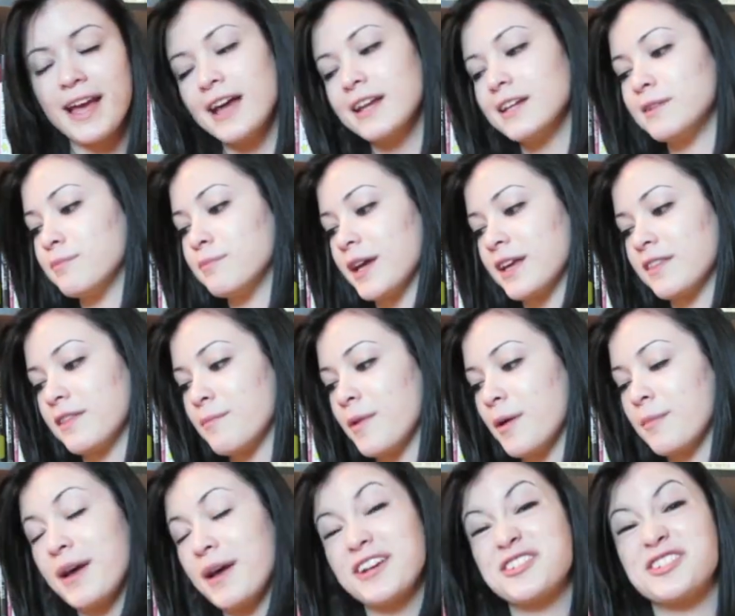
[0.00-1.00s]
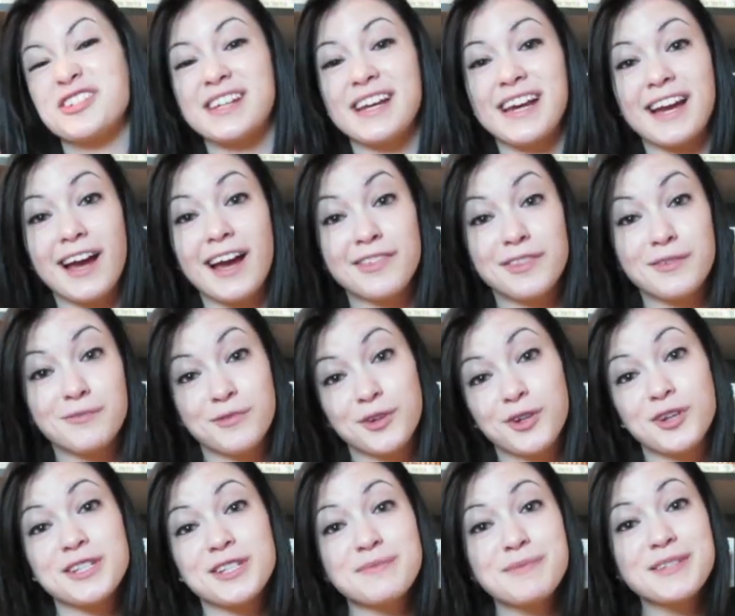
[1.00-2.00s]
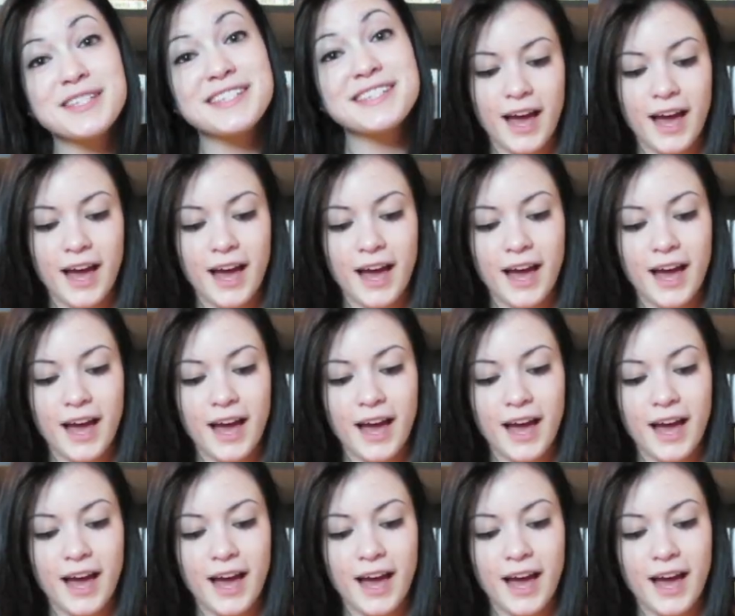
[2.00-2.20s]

I didn't pick them up, actually. I got them for Christmas.